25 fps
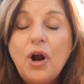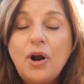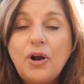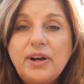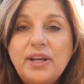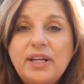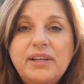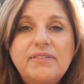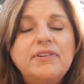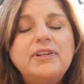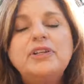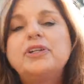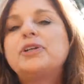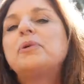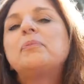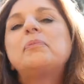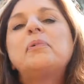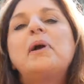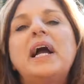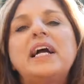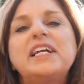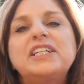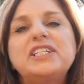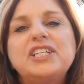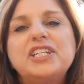or even your
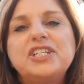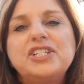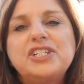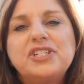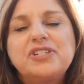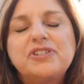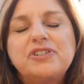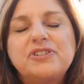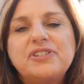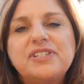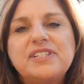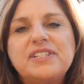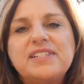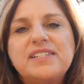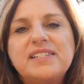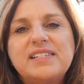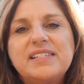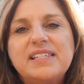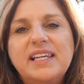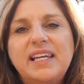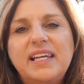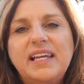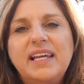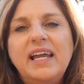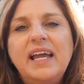practitioner, to
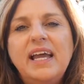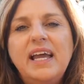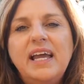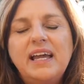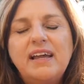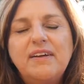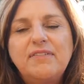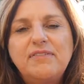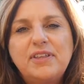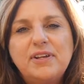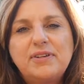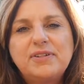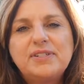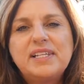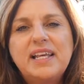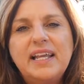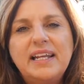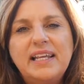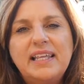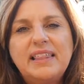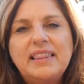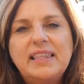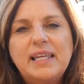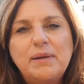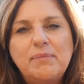see if there's
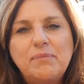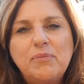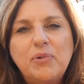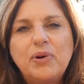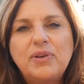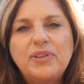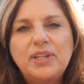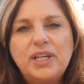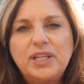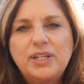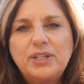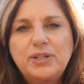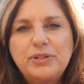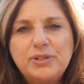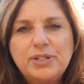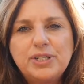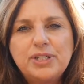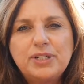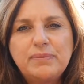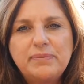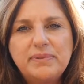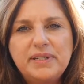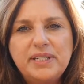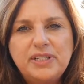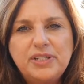anything more that you
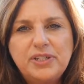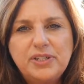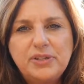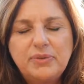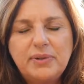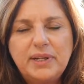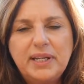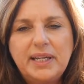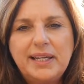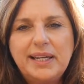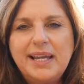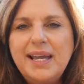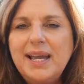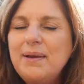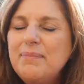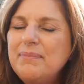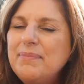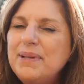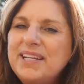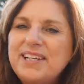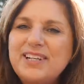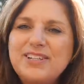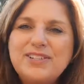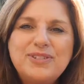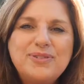should be doing,
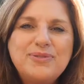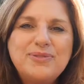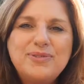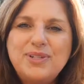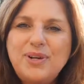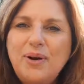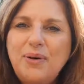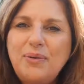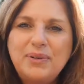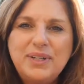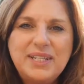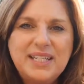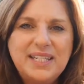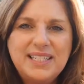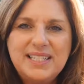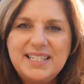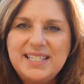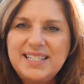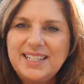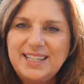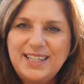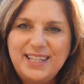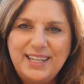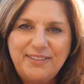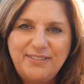because you don't need
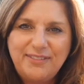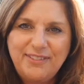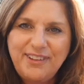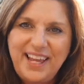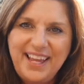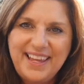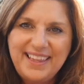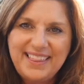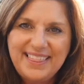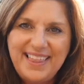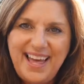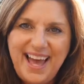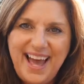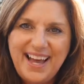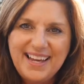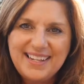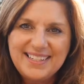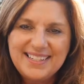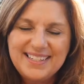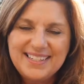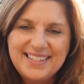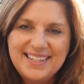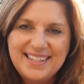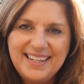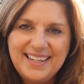to live like that.
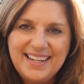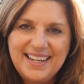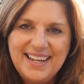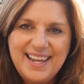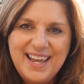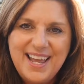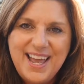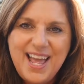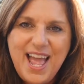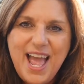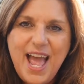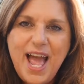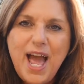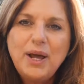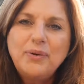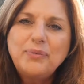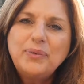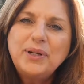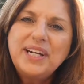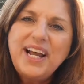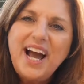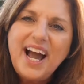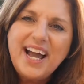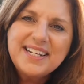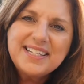And
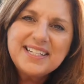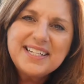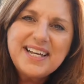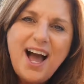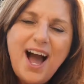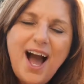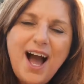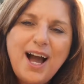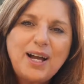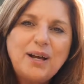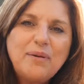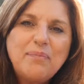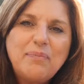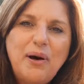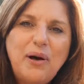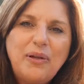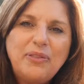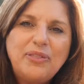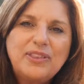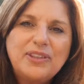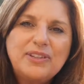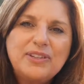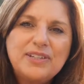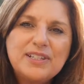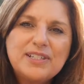when I talk
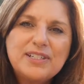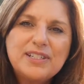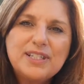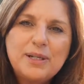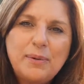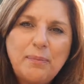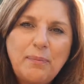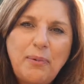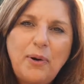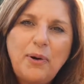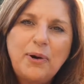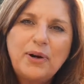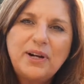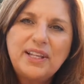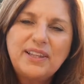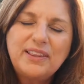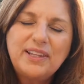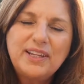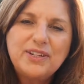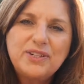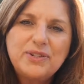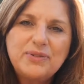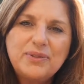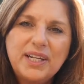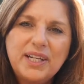about supporting
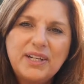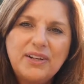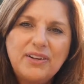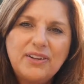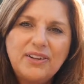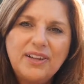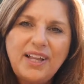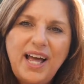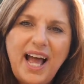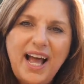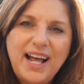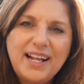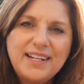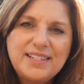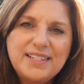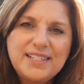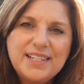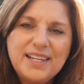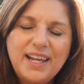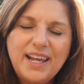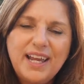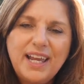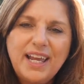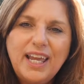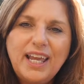the adrenal glands,
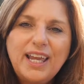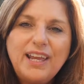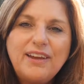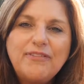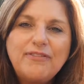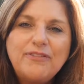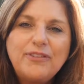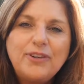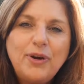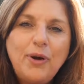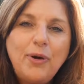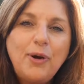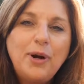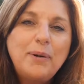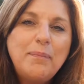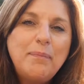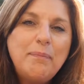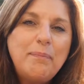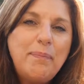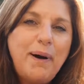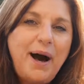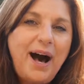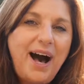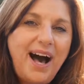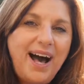if your
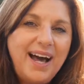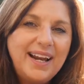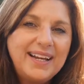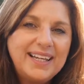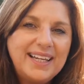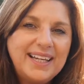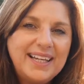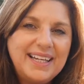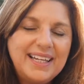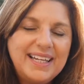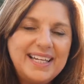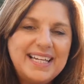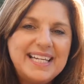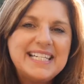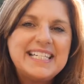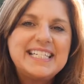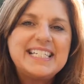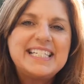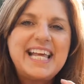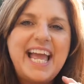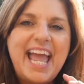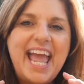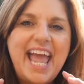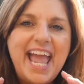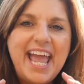body
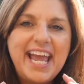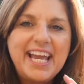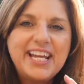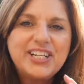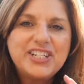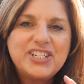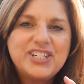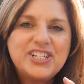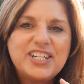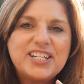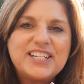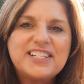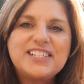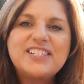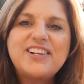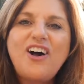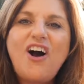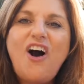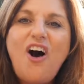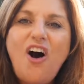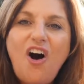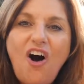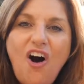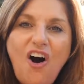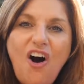is anxious
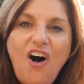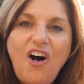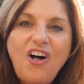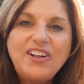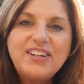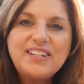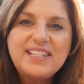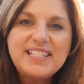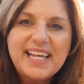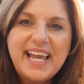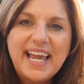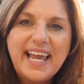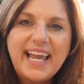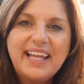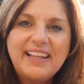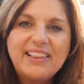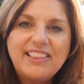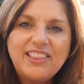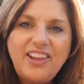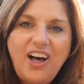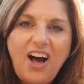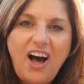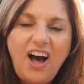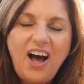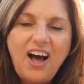all day
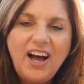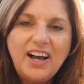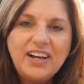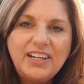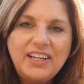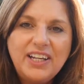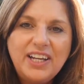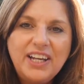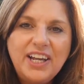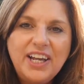long,